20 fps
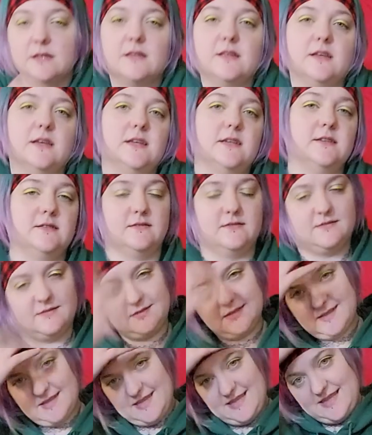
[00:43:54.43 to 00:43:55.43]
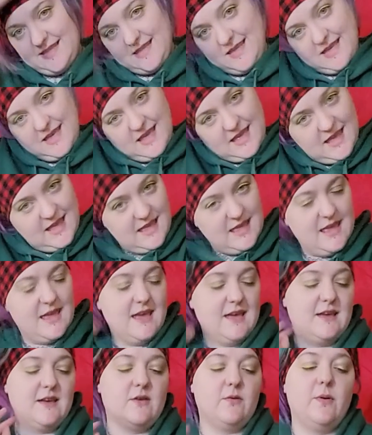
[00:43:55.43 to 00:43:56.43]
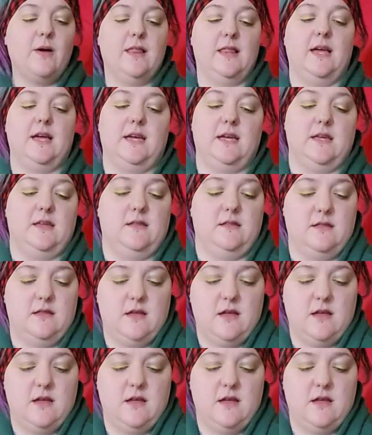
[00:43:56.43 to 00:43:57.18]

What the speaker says: Yeah. Yeah, quite like it.